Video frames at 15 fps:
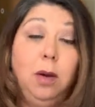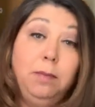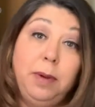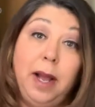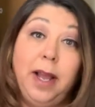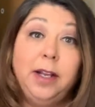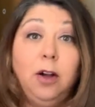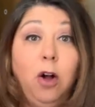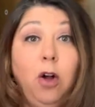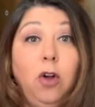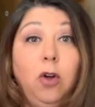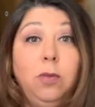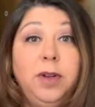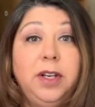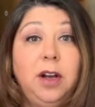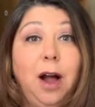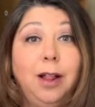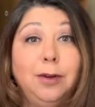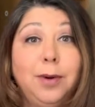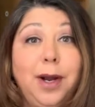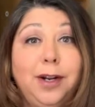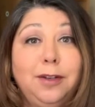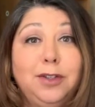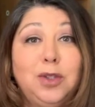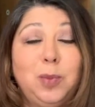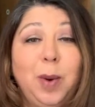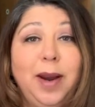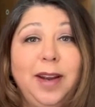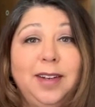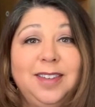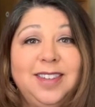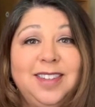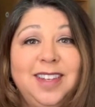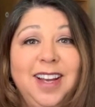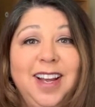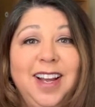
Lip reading: buying a home in Colorado Springs.